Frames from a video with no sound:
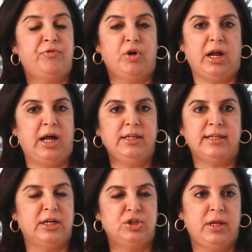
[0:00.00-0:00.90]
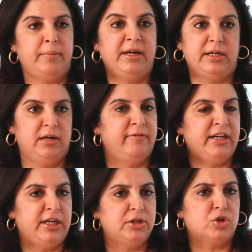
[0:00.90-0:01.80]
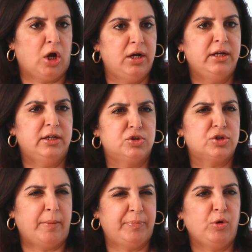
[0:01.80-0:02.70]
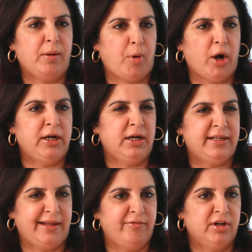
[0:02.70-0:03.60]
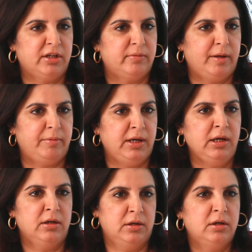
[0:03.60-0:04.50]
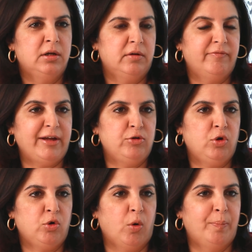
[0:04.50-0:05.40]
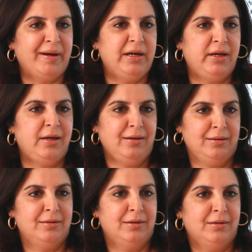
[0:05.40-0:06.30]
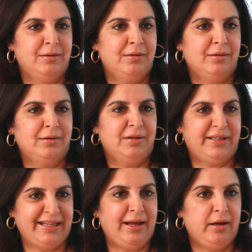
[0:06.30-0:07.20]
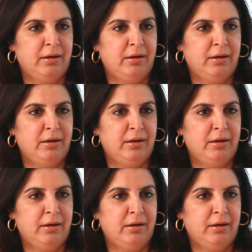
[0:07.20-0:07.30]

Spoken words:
for us, Sajid and me, till we reach college, up to a point in Xavier's maybe, where you don't openly say